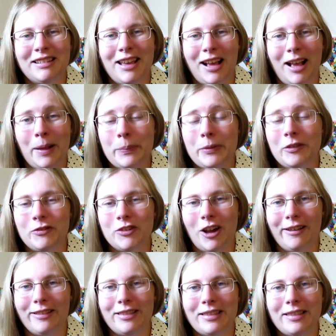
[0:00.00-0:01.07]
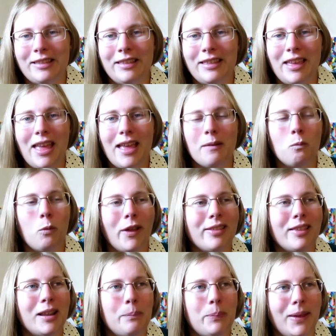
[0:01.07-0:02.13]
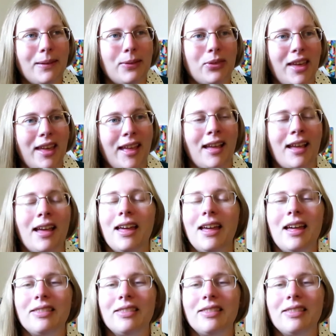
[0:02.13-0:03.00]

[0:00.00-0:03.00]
a couple of gods. It wasn't a big thing.